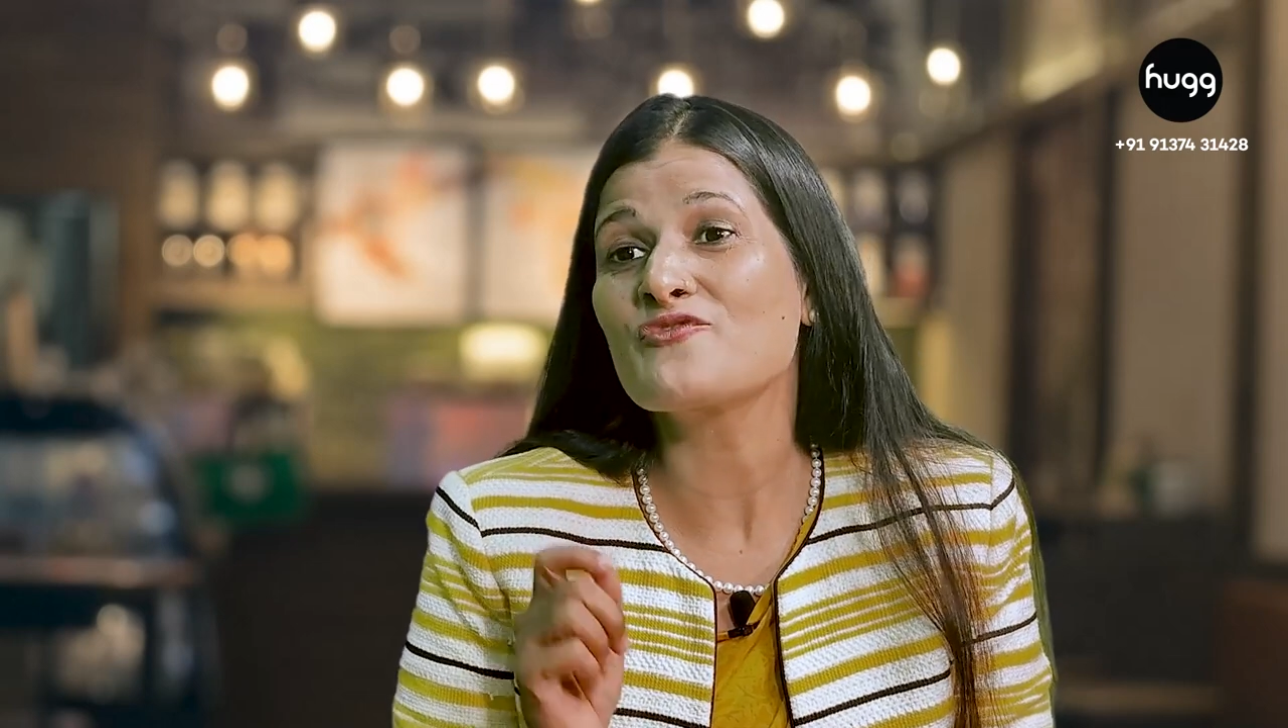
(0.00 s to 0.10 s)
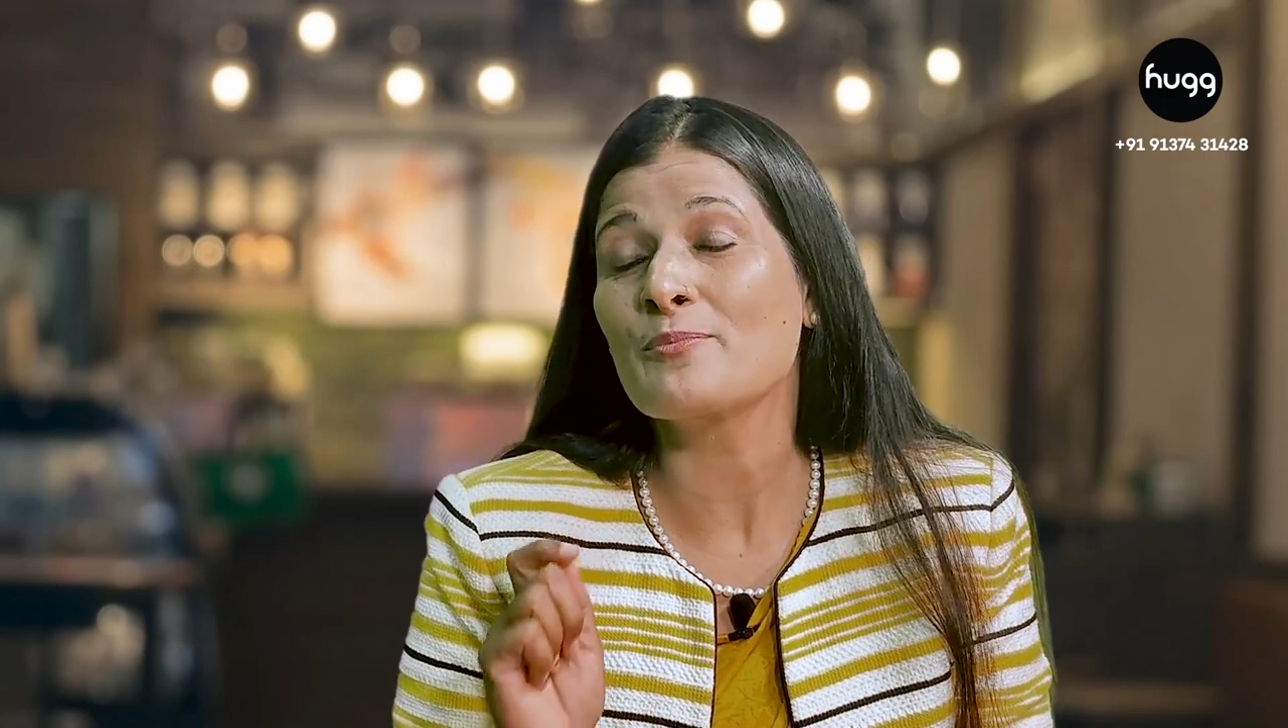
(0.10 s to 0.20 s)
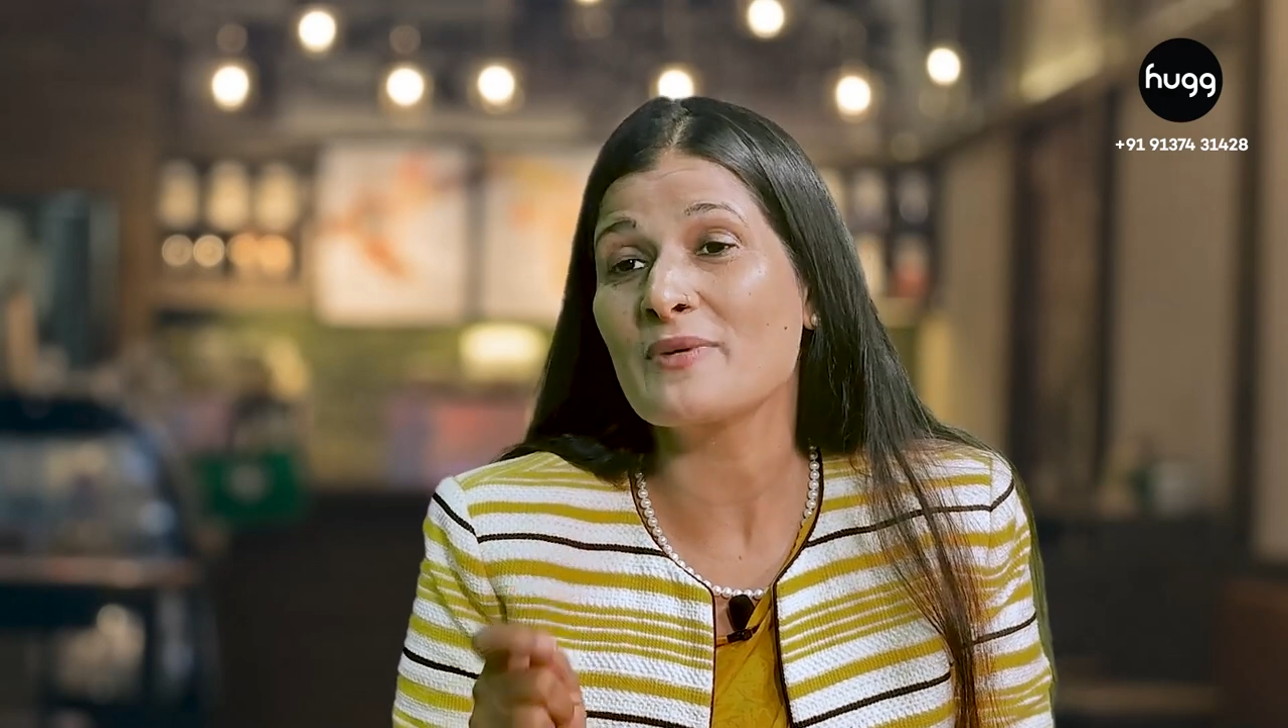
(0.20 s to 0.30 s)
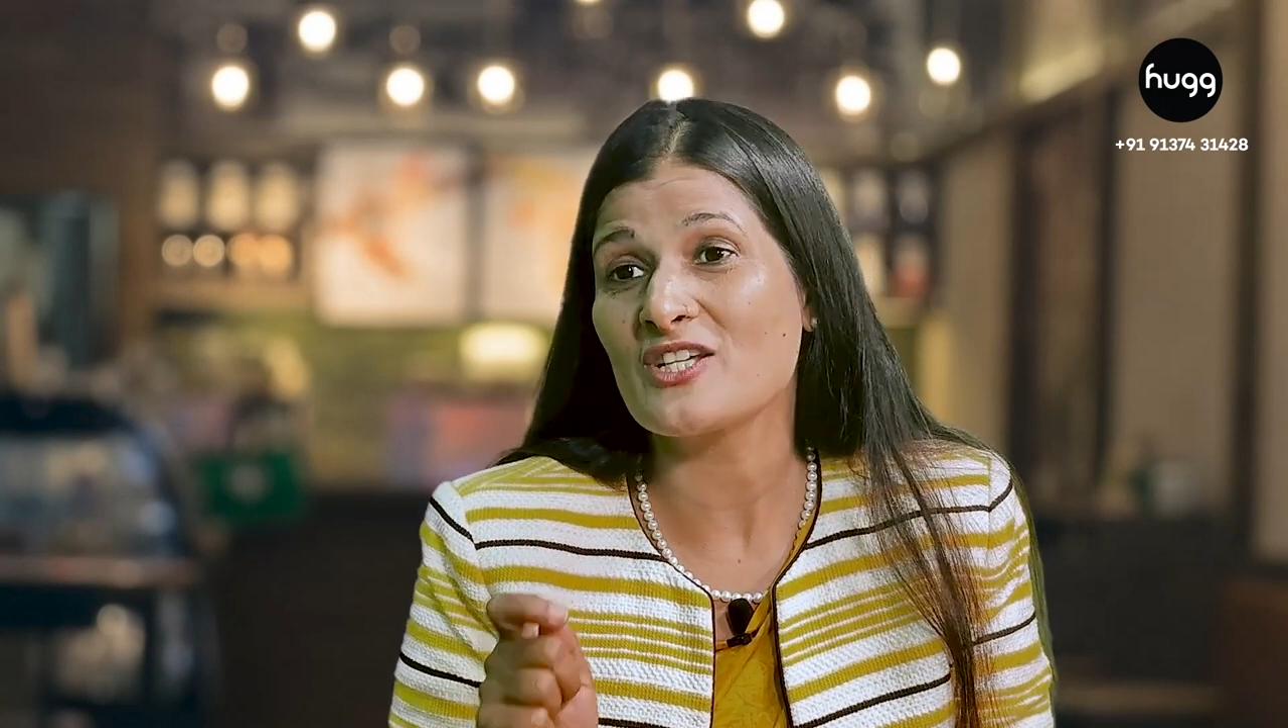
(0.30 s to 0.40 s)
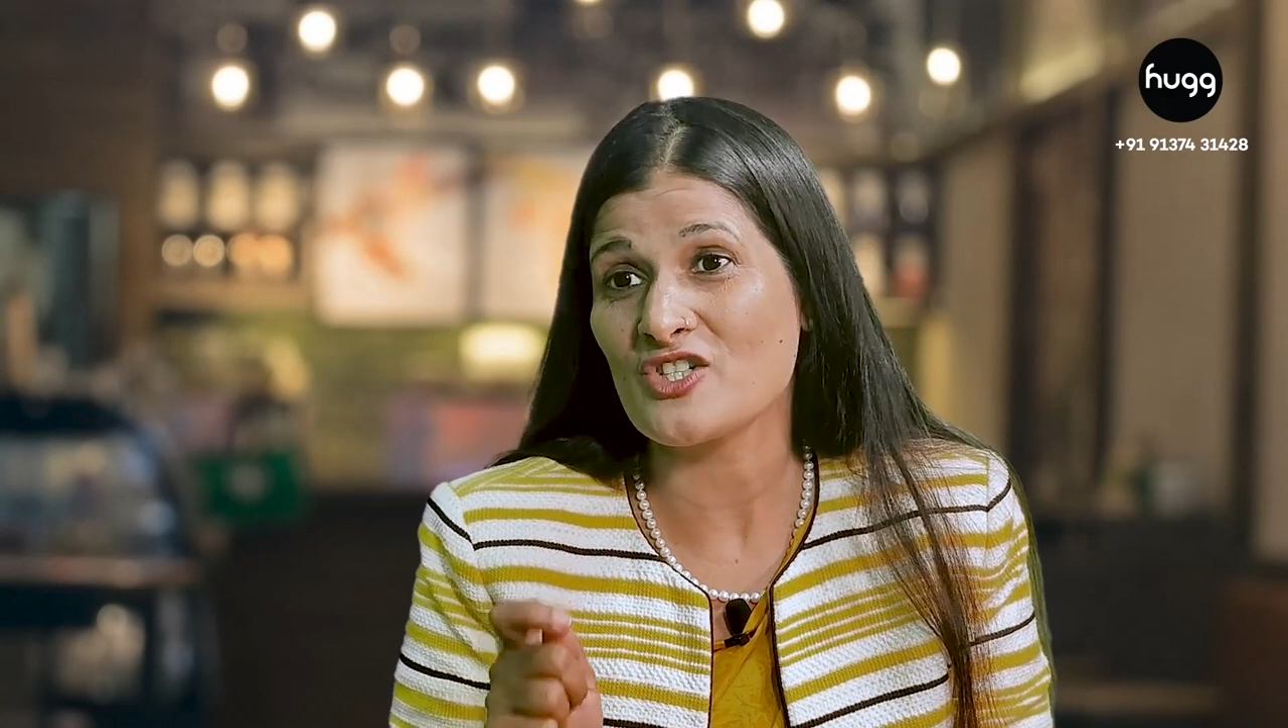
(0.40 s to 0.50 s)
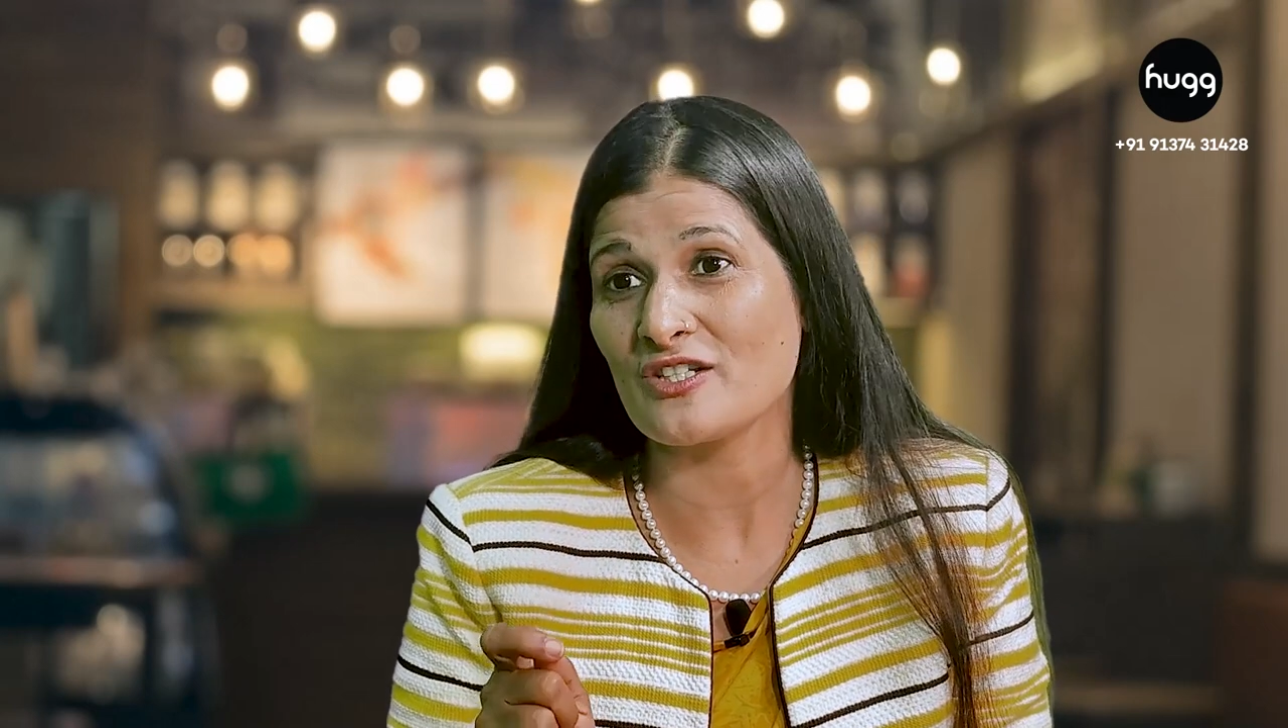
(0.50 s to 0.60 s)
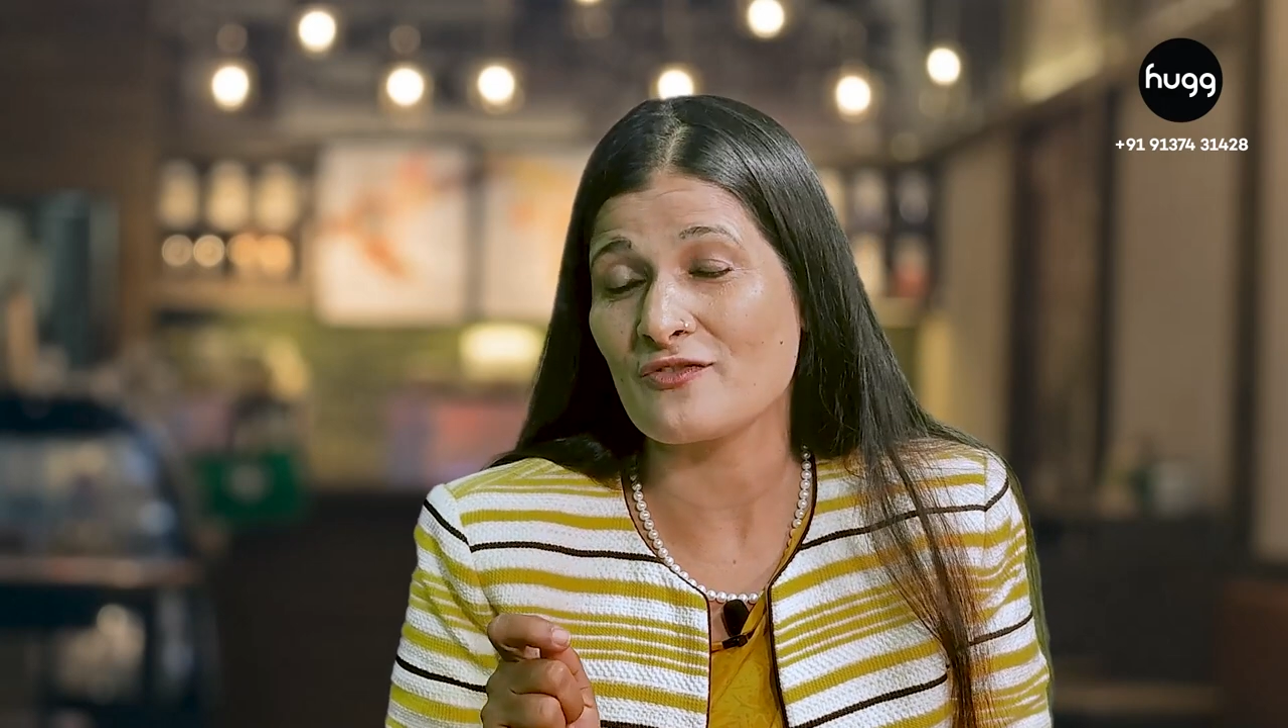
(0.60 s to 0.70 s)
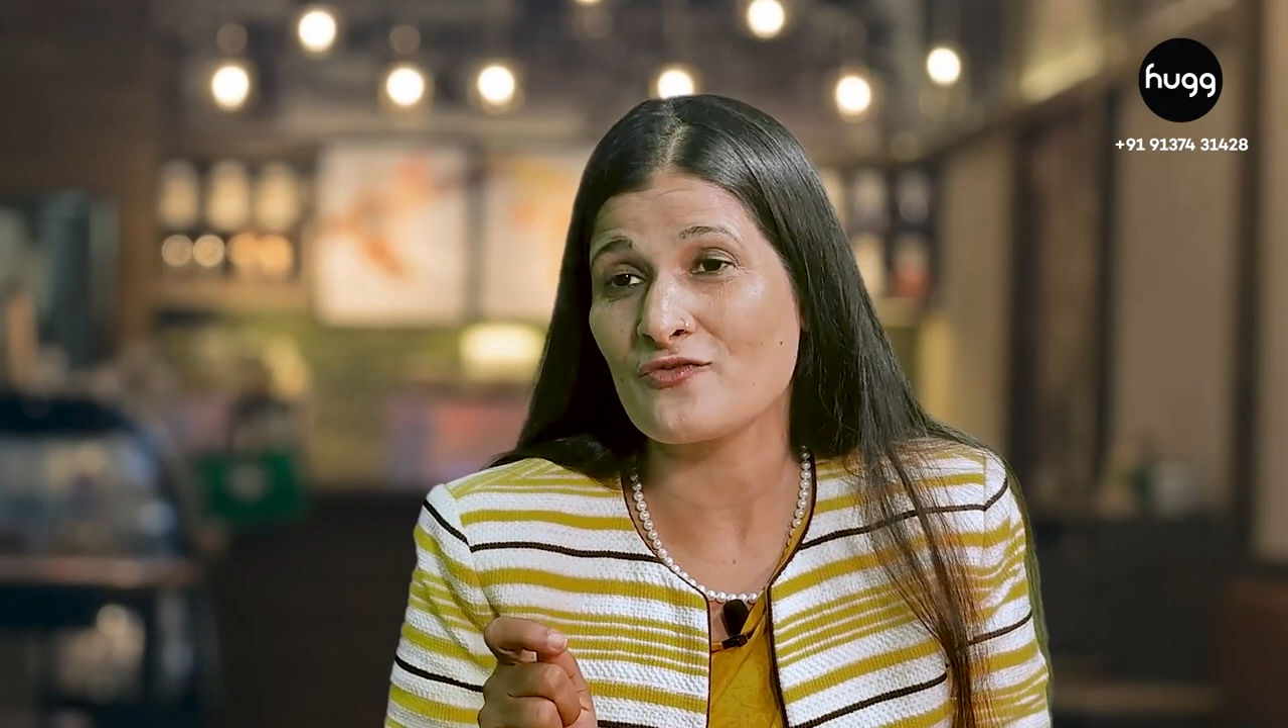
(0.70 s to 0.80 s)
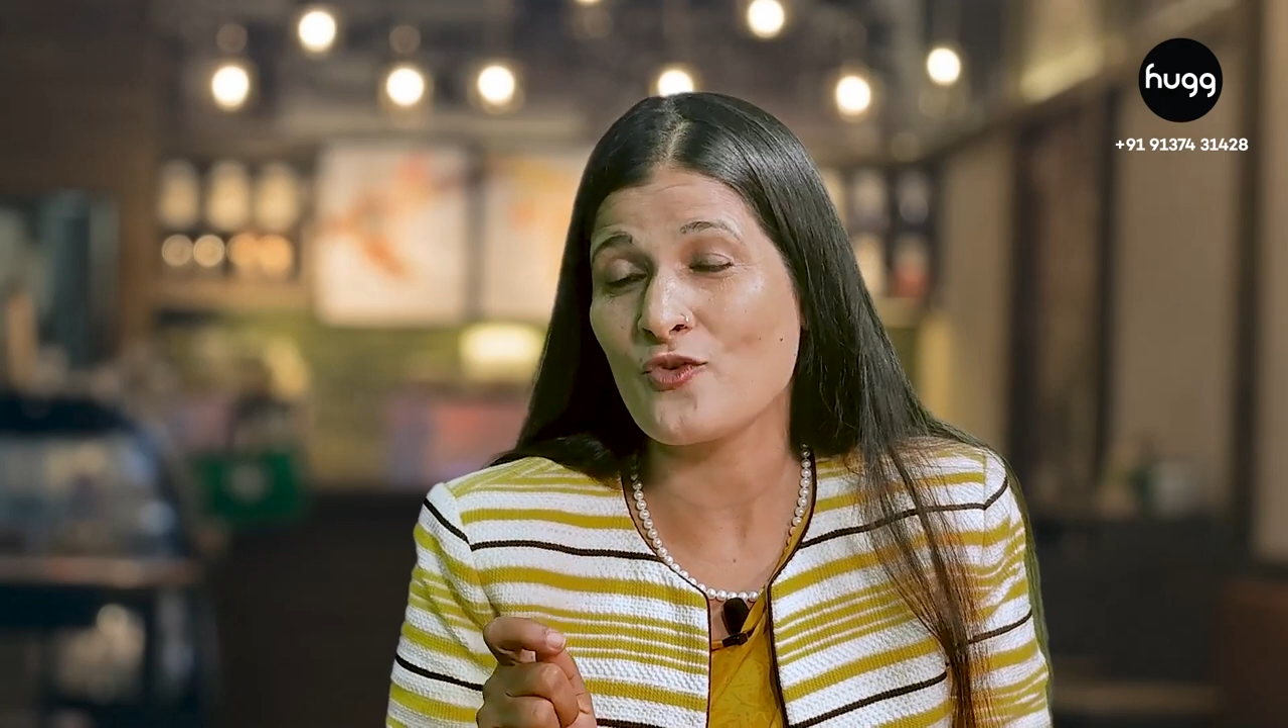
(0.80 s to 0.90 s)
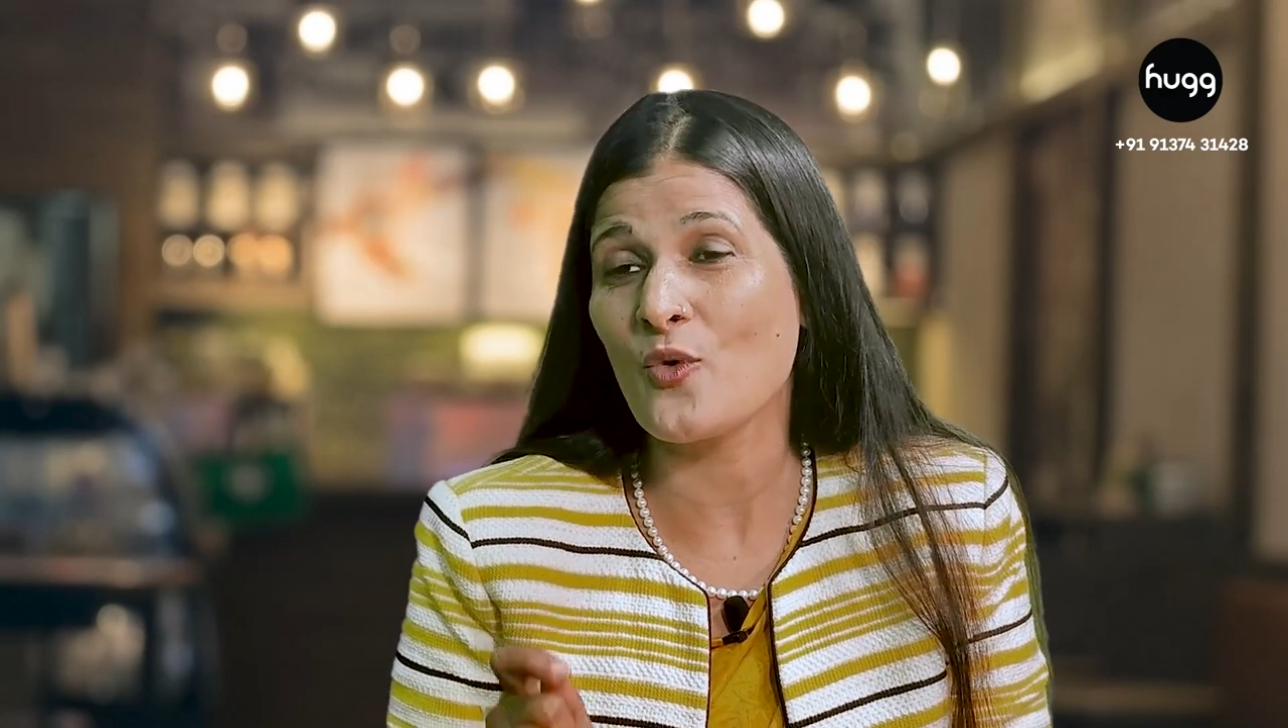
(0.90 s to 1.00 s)

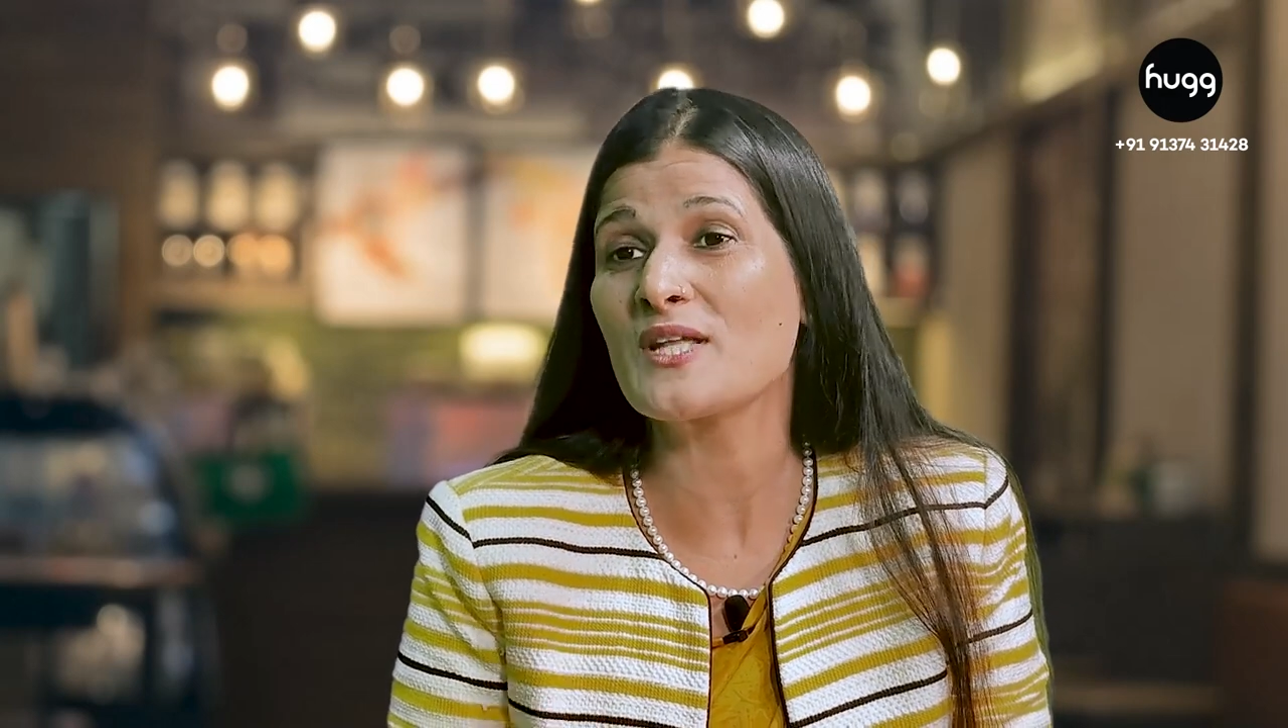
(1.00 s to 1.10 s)
information.